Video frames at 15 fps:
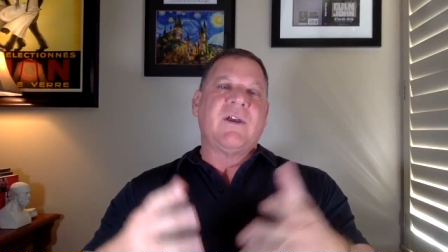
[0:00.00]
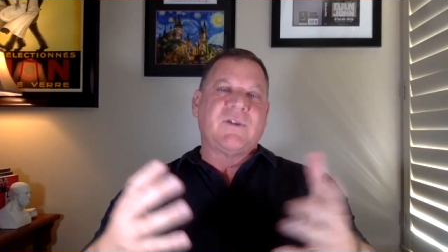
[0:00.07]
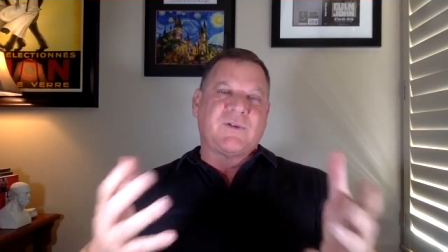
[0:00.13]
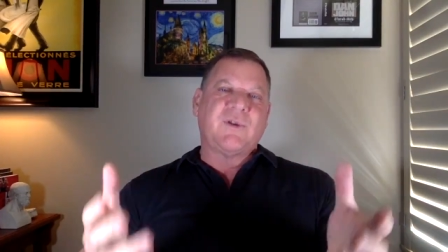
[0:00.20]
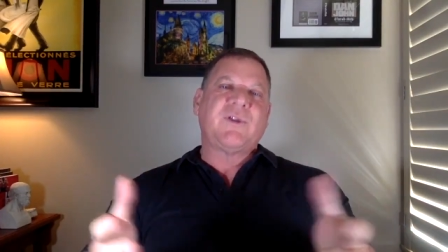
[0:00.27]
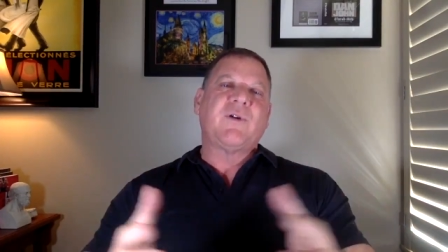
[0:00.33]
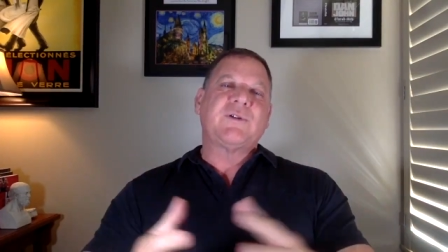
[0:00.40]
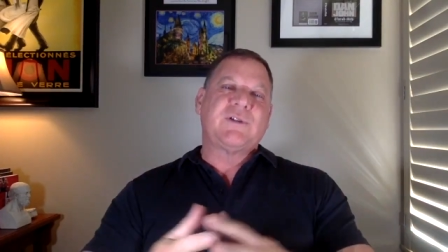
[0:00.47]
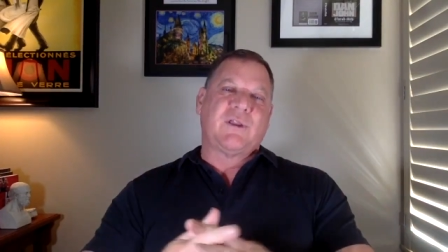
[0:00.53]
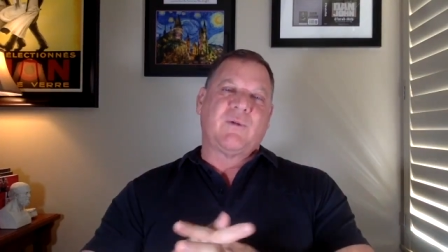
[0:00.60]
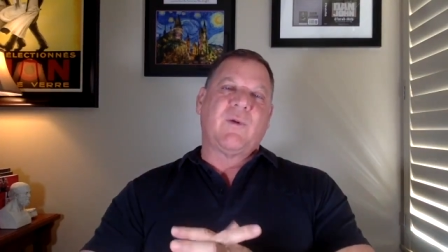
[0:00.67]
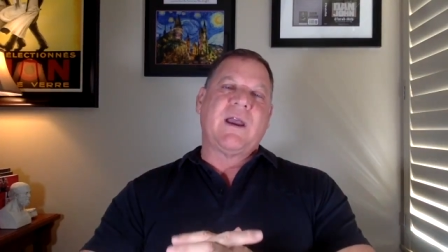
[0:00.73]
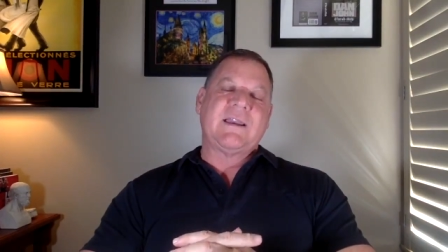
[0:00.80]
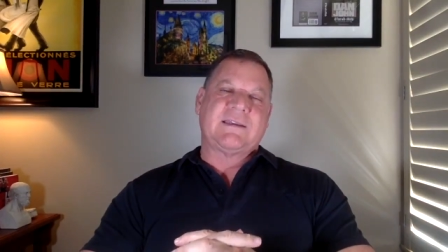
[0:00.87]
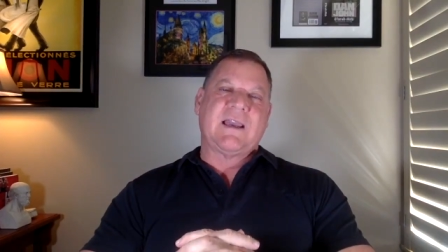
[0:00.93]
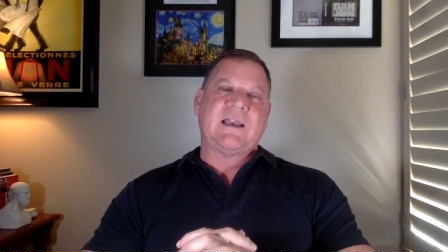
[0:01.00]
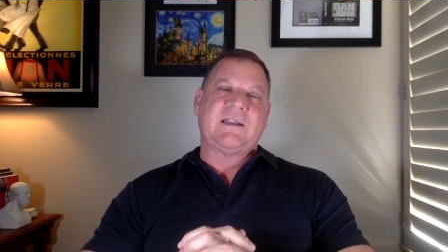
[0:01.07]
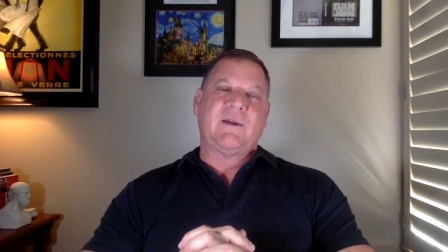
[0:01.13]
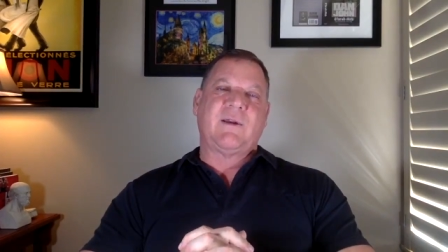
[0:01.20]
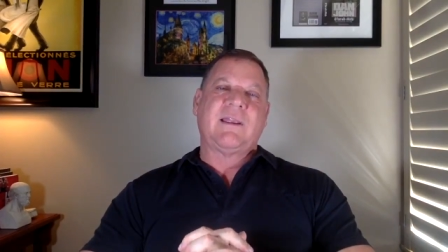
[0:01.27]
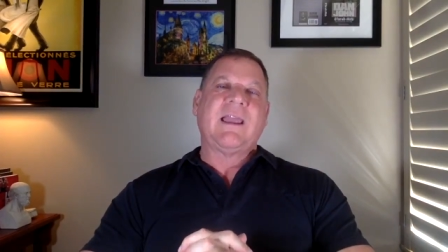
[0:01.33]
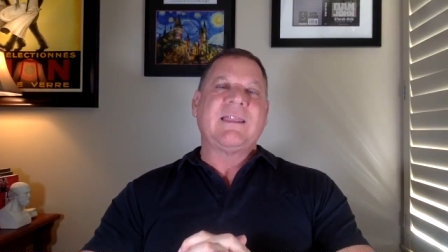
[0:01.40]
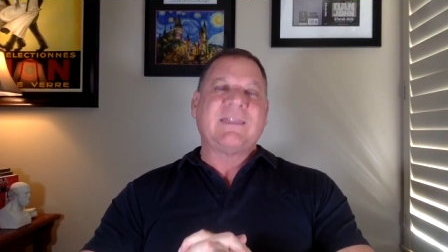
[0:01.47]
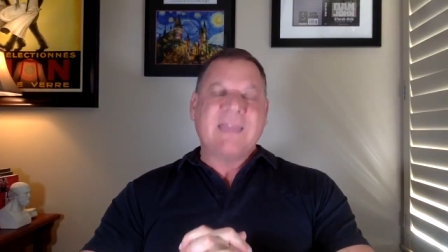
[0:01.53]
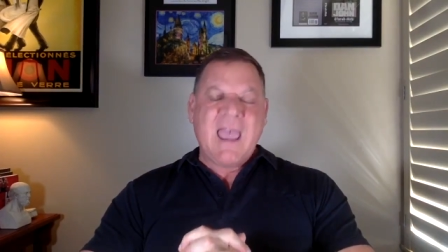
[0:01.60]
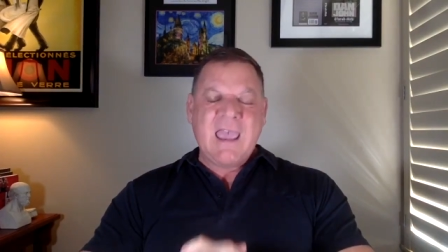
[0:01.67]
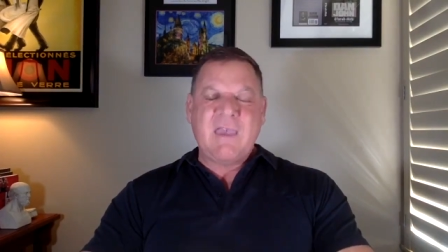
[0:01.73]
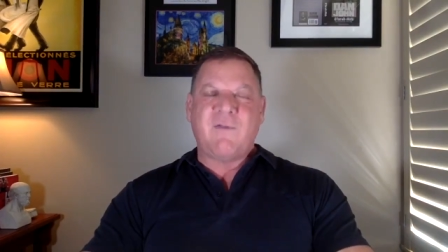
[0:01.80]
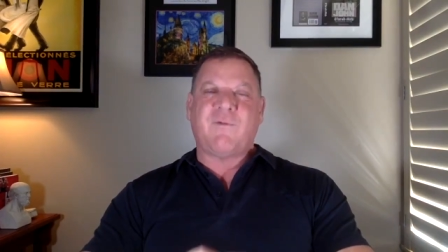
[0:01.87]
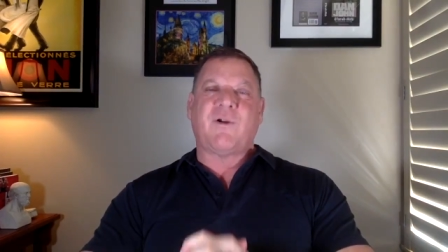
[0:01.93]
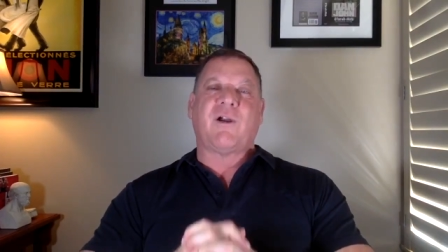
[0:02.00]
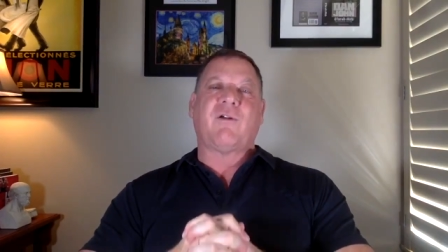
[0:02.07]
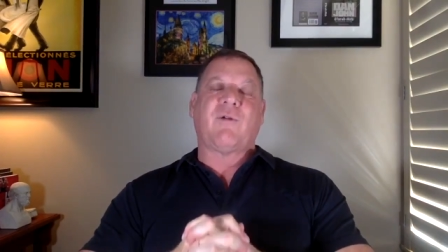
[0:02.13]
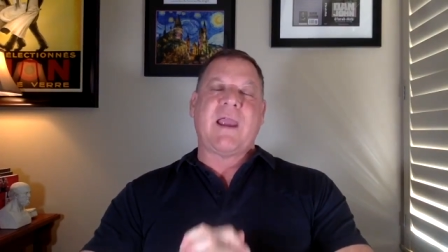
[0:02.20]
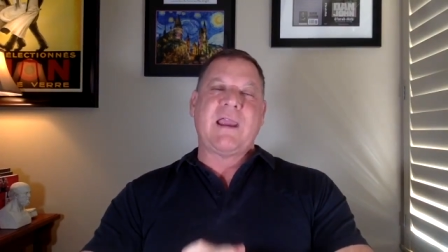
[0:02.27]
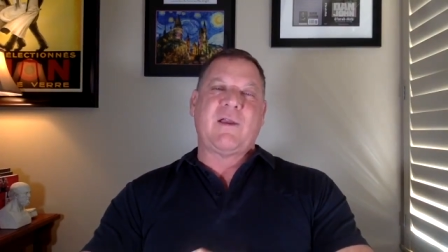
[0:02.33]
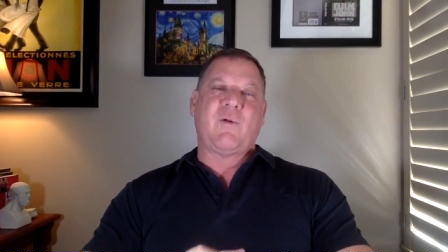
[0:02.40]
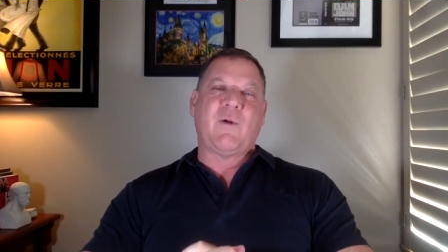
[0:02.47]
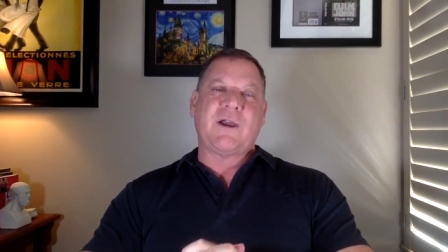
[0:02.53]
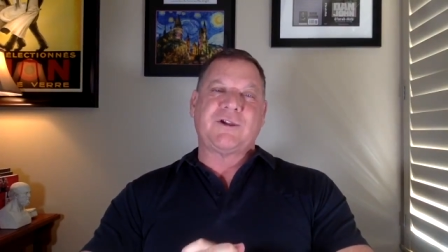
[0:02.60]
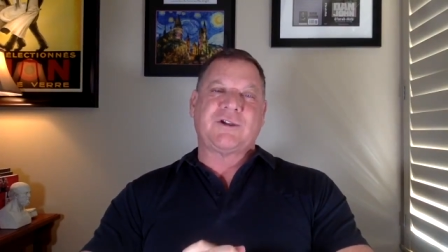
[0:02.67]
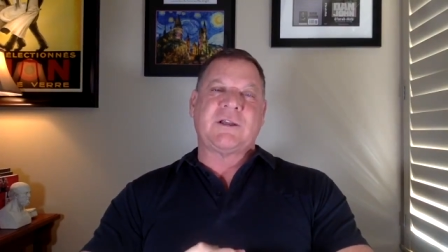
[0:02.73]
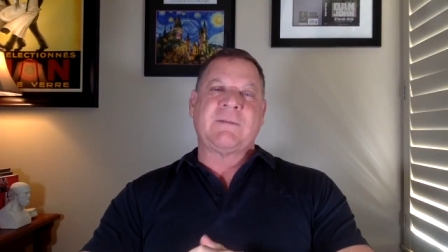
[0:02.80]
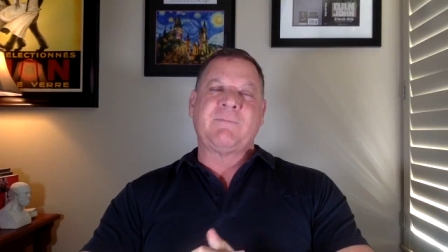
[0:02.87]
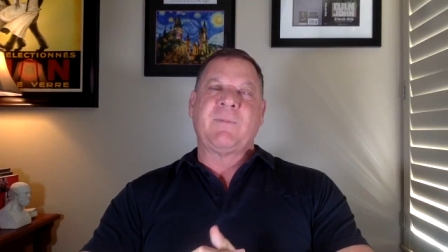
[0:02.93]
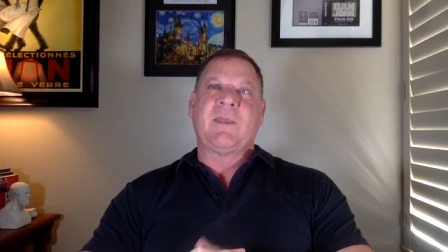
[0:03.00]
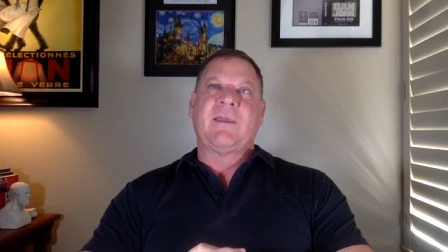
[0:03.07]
So those are the ways I do it. And thank you for a great question.